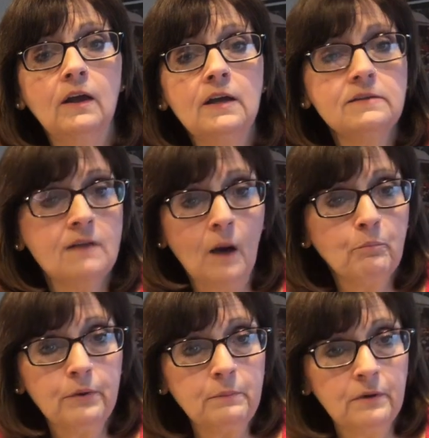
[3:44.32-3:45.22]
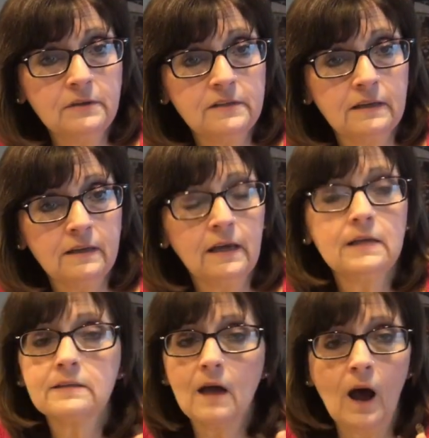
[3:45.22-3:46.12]
is not pre-printed.
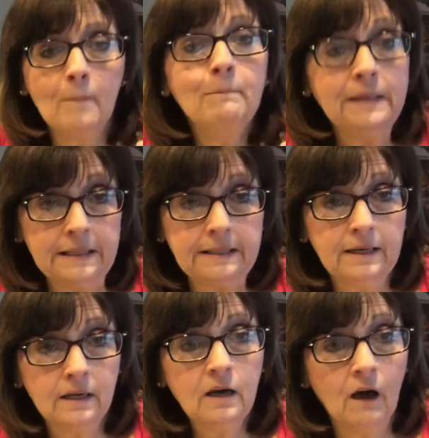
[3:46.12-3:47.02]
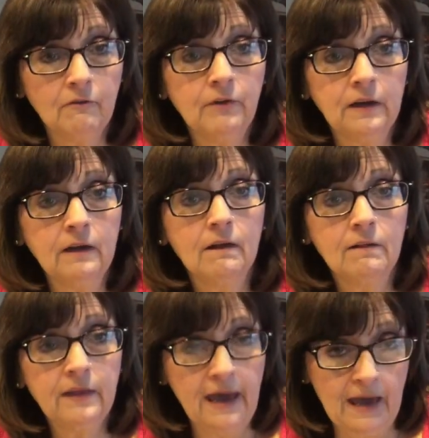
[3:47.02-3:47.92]
It's a bead covering
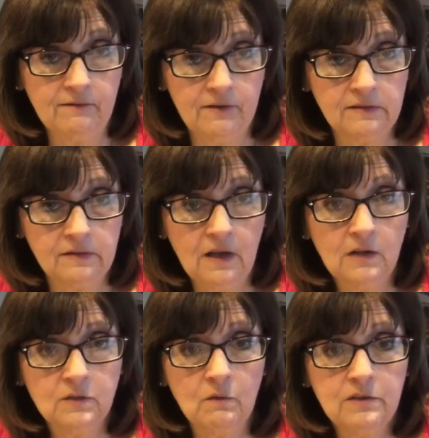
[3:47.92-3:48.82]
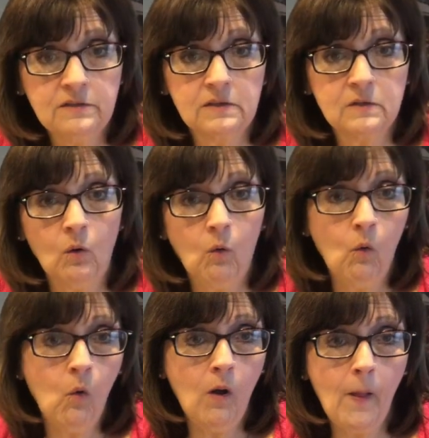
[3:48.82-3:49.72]
the canvas. So this is
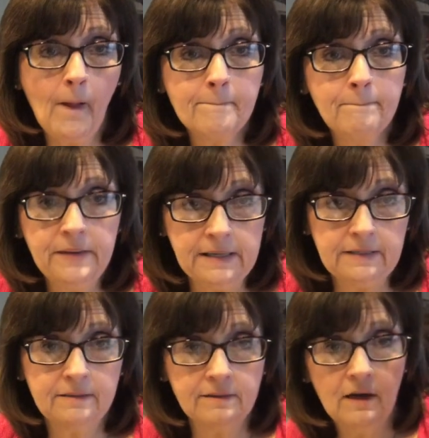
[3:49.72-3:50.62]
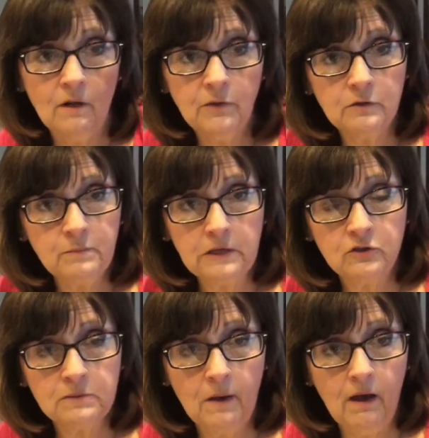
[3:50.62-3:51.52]
all beads. Those
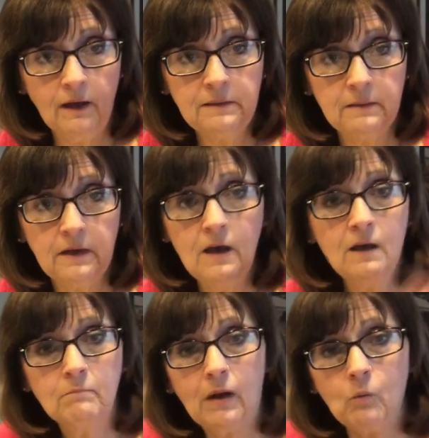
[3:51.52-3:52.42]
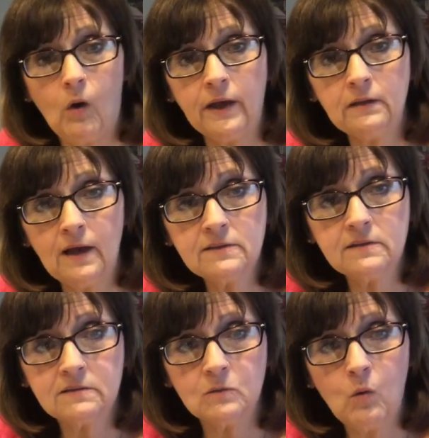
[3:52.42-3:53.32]
pictures behind me, my wine
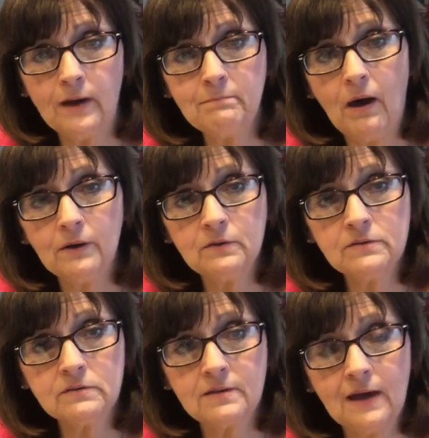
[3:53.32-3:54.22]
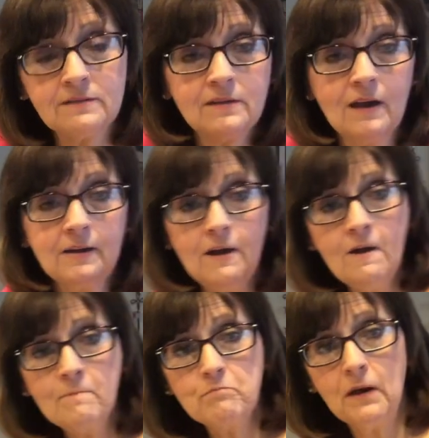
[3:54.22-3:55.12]
glasses and wine bottles to that side,
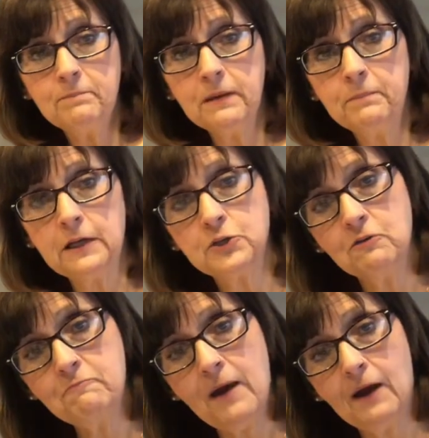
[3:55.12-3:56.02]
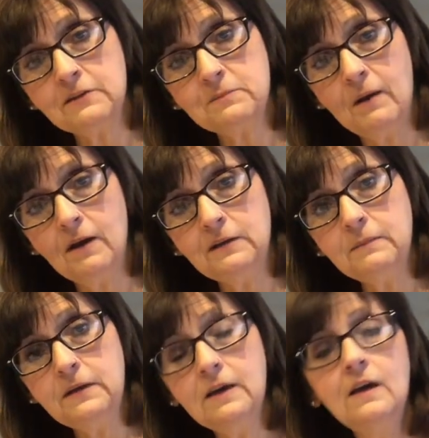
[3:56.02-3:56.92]
my big picture of Paris behind
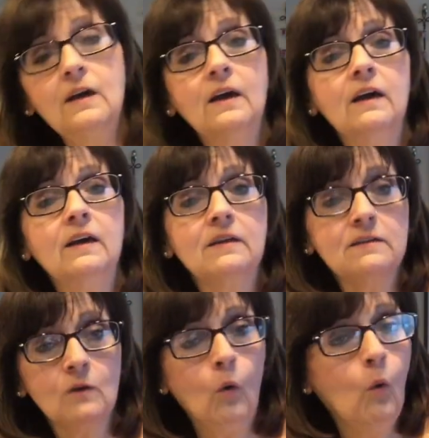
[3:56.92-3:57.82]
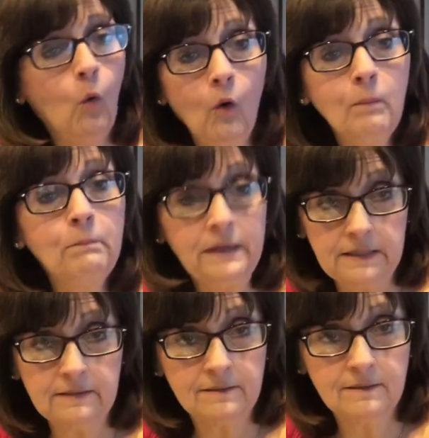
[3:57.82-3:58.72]
me, is all
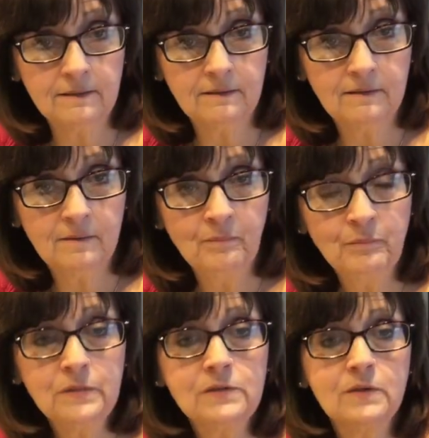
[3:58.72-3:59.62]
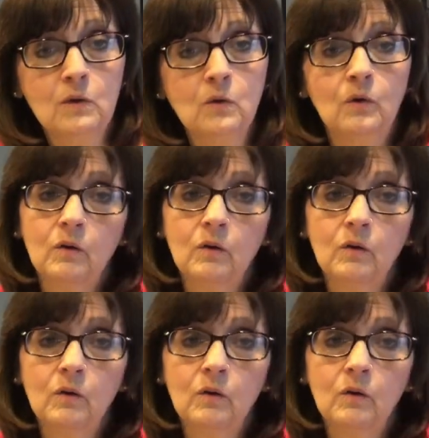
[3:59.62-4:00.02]
beads. So